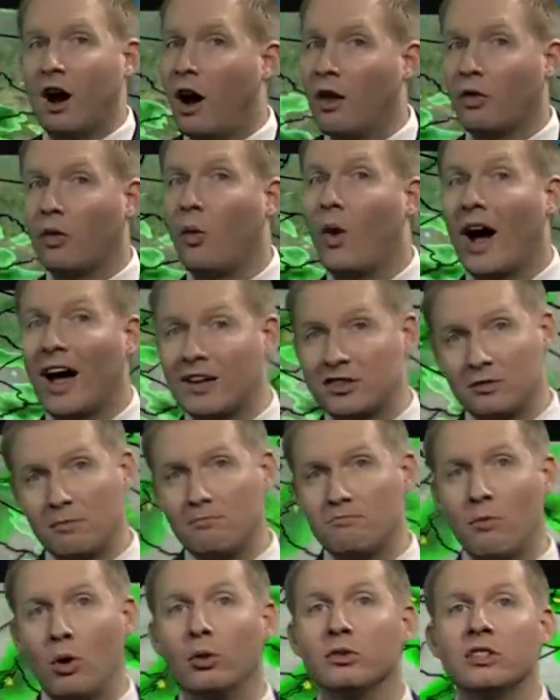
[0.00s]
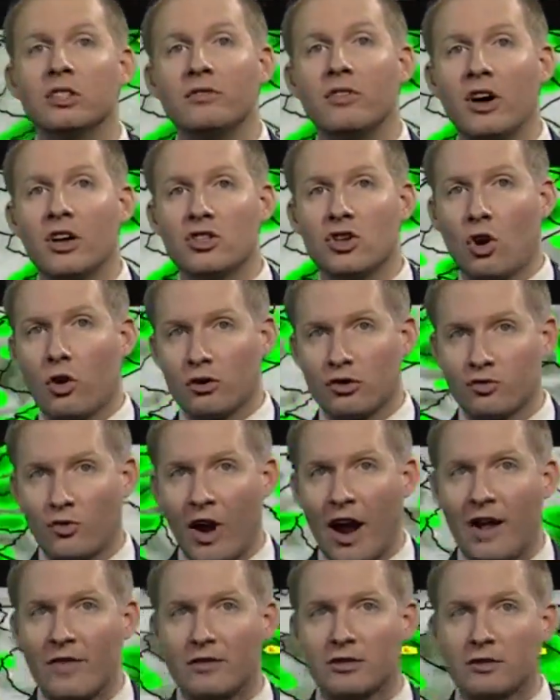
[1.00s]
Otherwise, most of us are
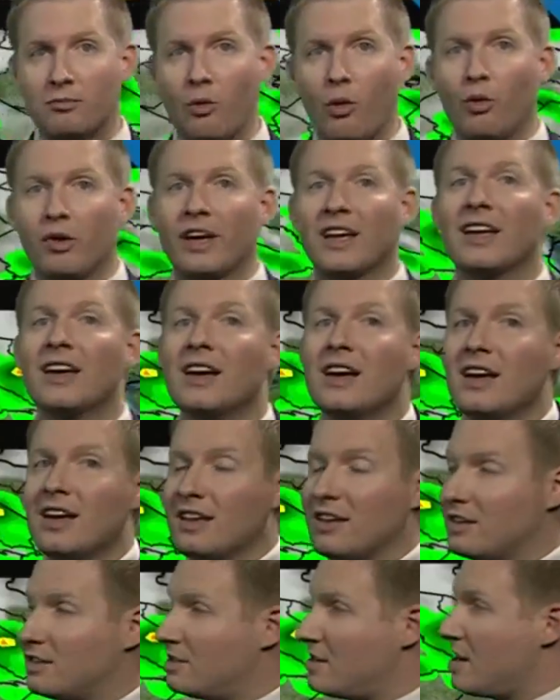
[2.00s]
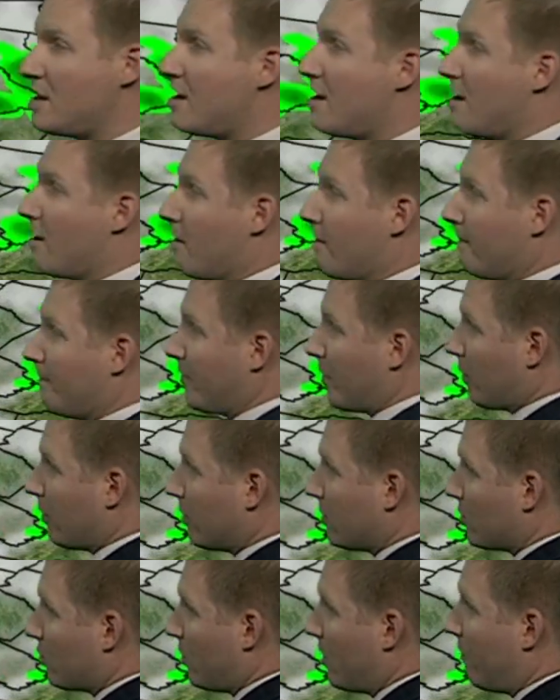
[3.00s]
dry this morning. You see here,
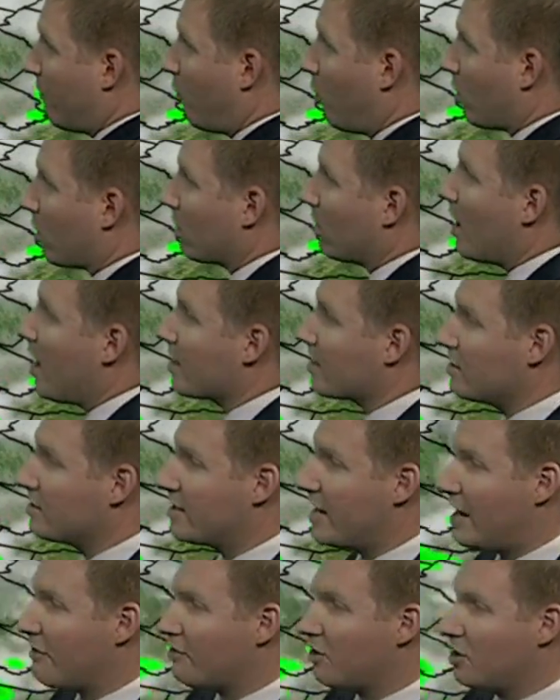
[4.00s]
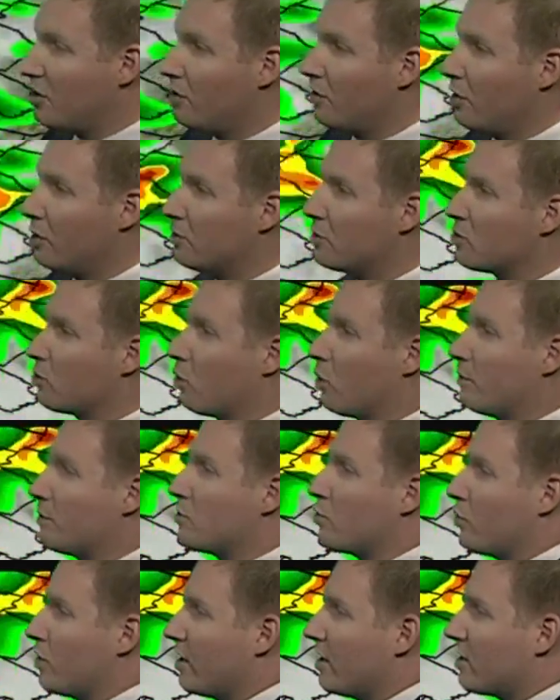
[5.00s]
there's 3, 4 o'clock this afternoon. Those
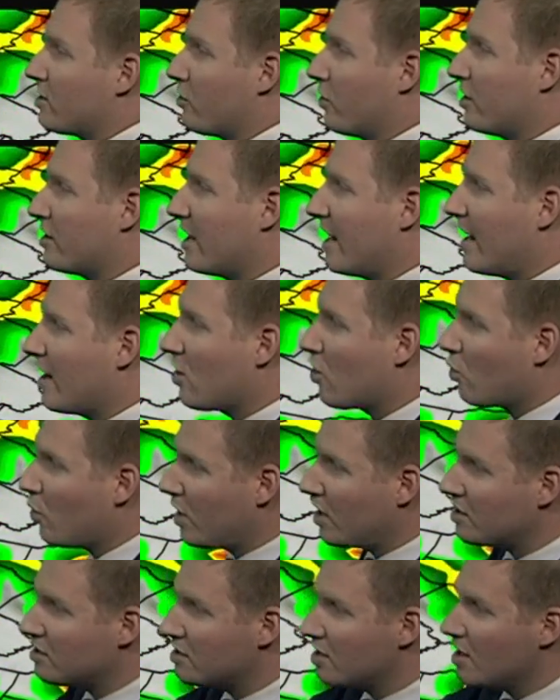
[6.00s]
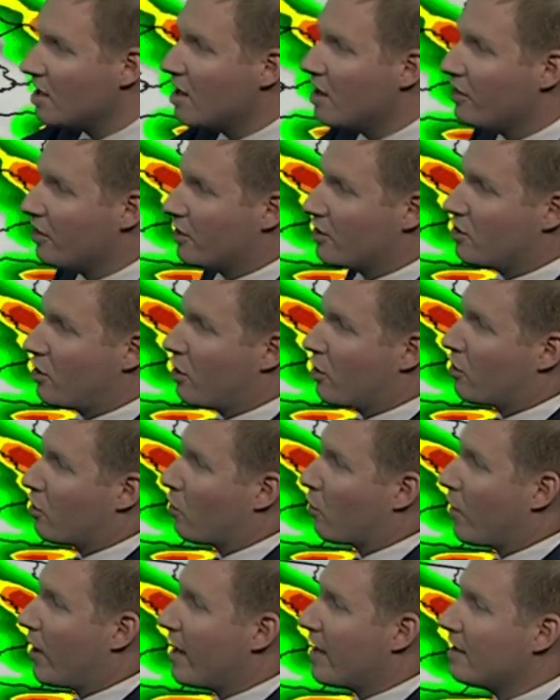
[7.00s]
storms really starting to increase the darker
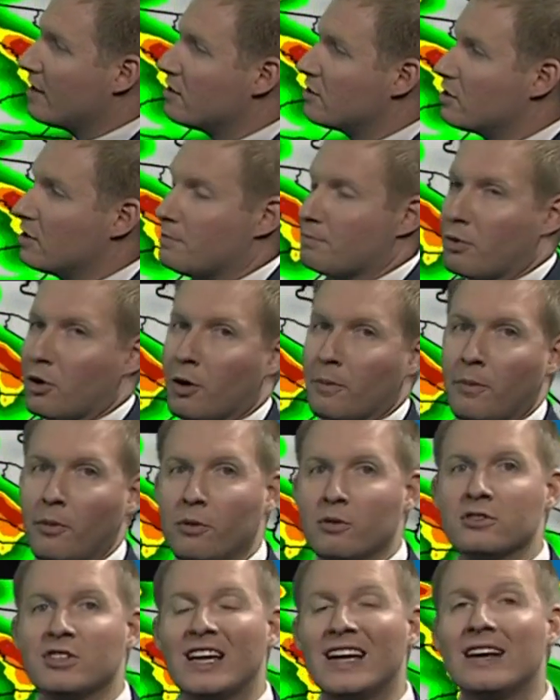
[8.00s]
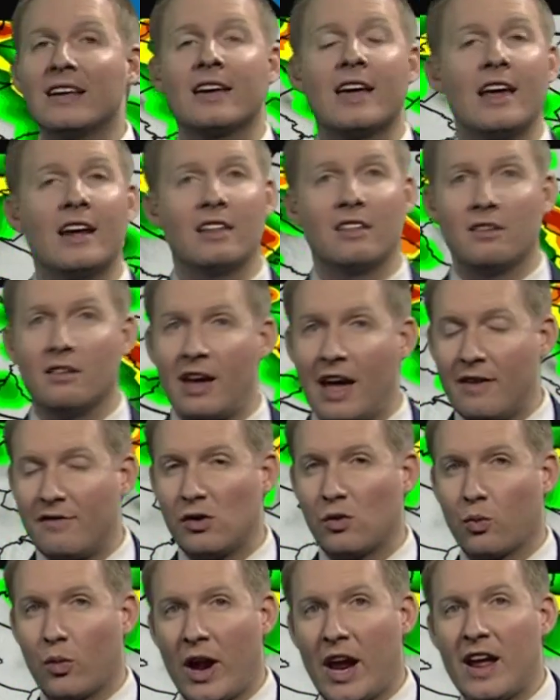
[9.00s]
reds and purples indicating the
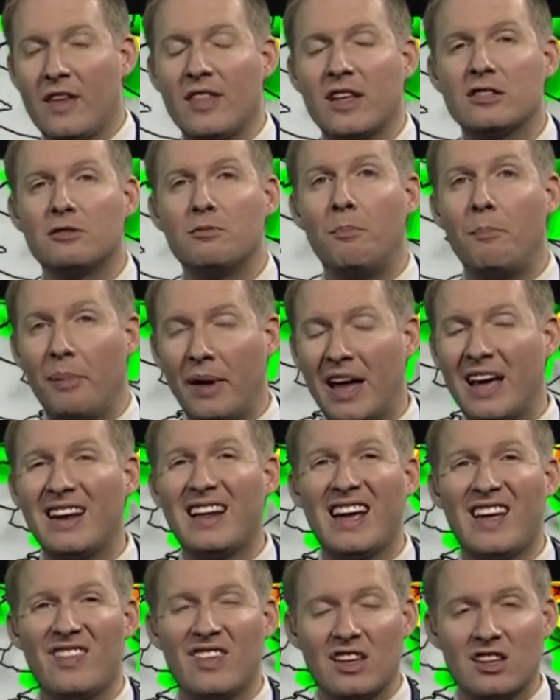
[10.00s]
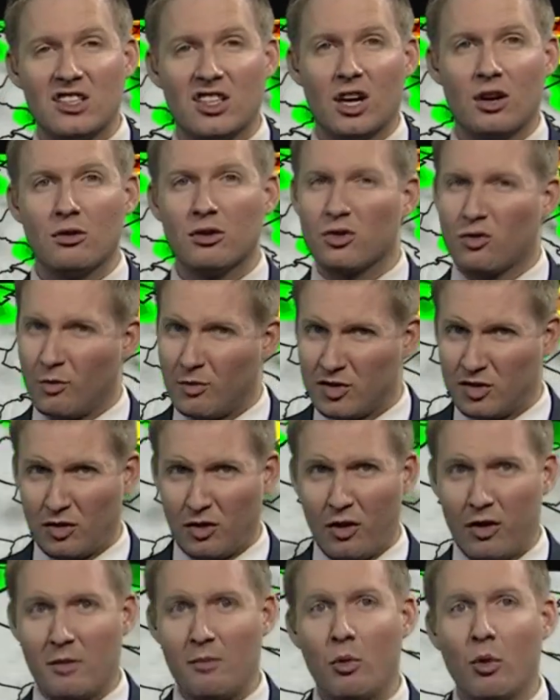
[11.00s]
heavy rain that's been in these thunderstorms with
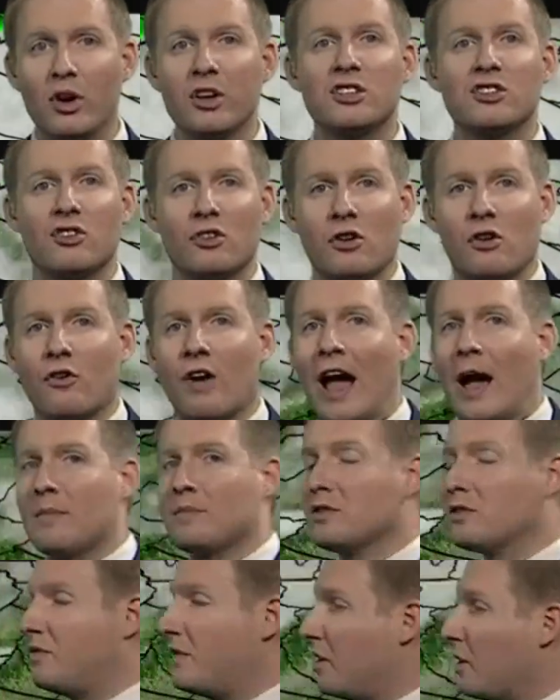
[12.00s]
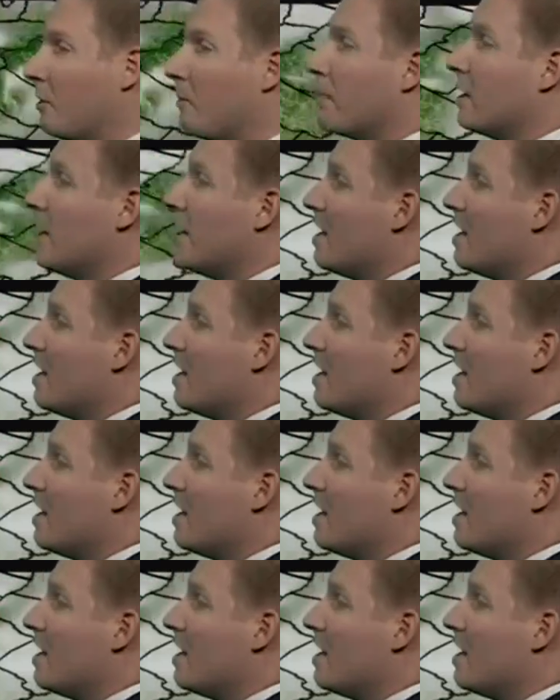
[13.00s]
all the moisture in our atmosphere.